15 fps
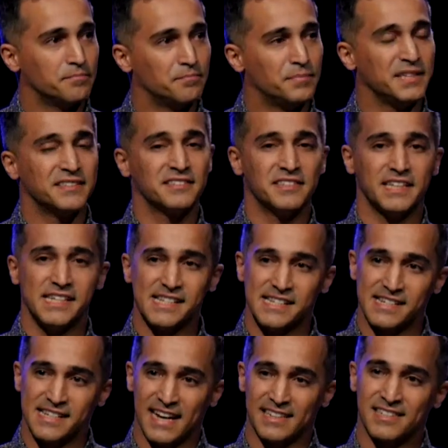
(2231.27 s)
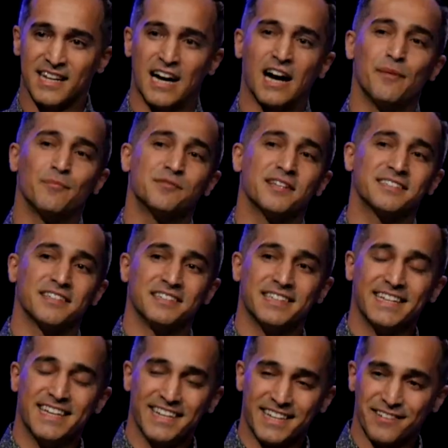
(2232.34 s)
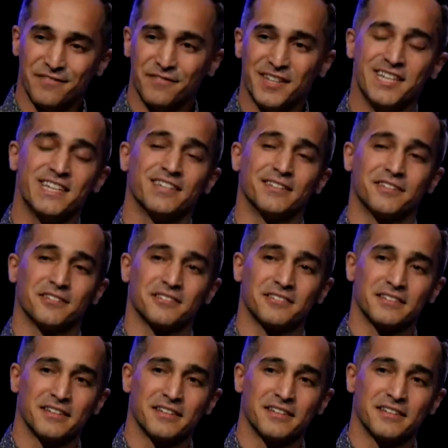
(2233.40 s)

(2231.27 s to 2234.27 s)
be seen at times as an inconvenience.